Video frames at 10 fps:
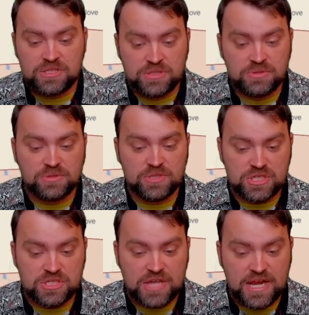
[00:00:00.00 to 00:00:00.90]
to
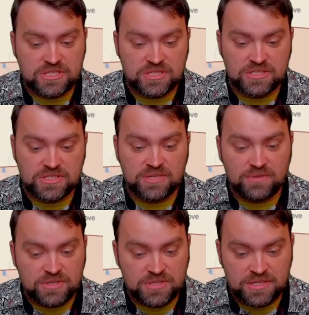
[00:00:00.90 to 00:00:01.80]
Lysychansk,
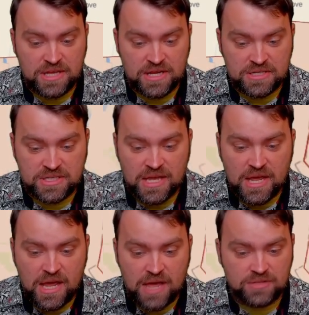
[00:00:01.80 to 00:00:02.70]
Severodonetsk,
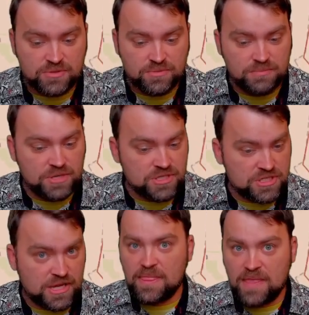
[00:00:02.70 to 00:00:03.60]
and
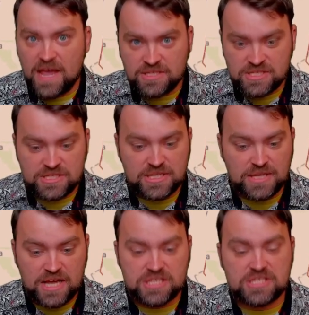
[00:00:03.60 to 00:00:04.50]
Rubizhne. That is the
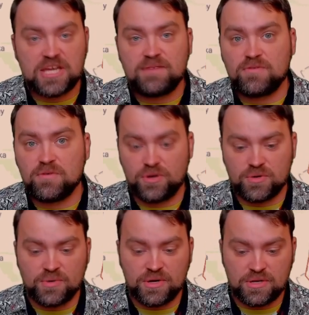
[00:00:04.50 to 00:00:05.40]
next step for
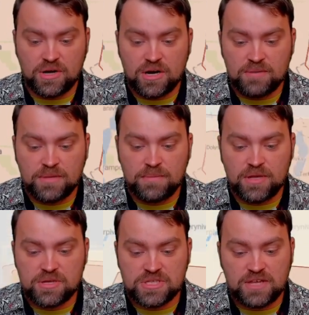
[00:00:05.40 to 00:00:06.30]
Ukrainian army,
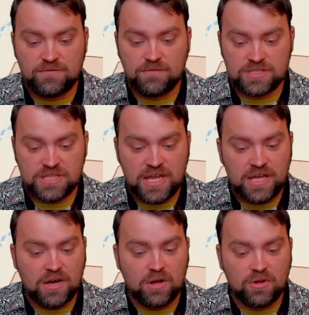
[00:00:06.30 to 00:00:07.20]
because if we
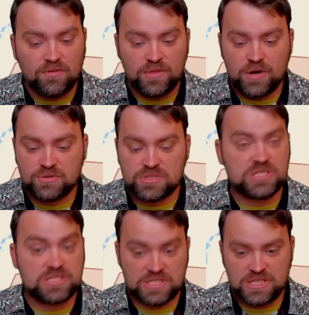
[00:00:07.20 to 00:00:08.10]
take all of those
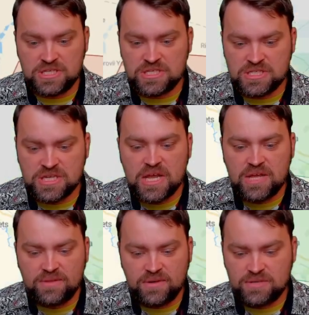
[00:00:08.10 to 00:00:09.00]
cities,
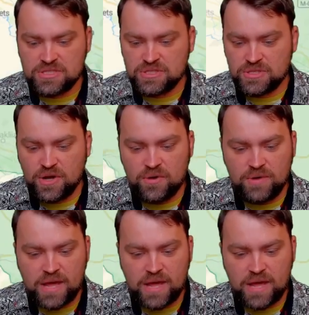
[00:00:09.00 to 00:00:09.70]
there is no